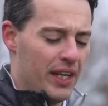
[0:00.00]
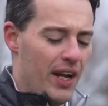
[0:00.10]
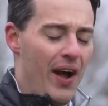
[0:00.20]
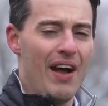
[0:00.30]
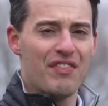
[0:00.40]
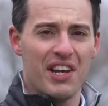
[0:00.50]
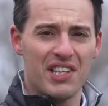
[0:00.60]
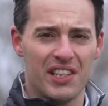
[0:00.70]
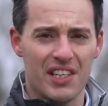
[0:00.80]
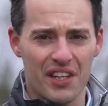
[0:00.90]
you know, I have
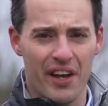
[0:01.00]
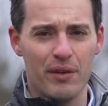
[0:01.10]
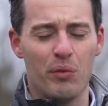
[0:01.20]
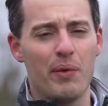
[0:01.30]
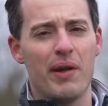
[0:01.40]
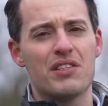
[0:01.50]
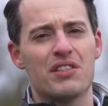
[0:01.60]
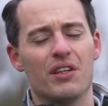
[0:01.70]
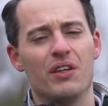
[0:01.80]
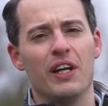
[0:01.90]
tested this iron. We went
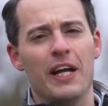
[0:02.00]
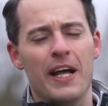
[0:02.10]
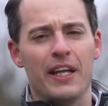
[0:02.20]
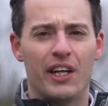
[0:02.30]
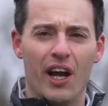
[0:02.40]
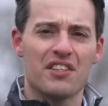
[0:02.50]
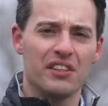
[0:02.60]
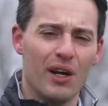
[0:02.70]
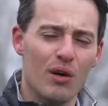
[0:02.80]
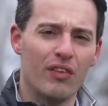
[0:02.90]
to
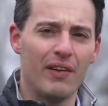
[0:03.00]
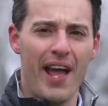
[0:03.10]
Girton Golf Club,